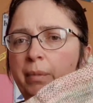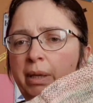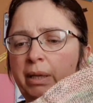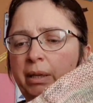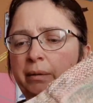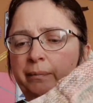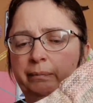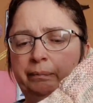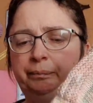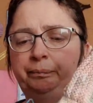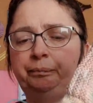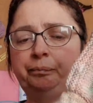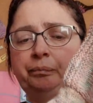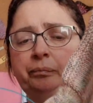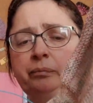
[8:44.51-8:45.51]
be
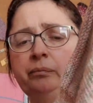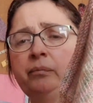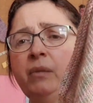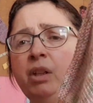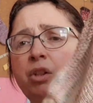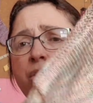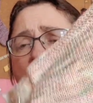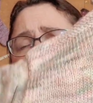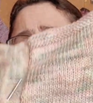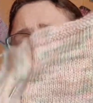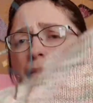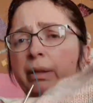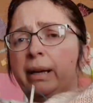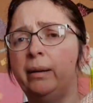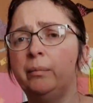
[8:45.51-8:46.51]
too long now.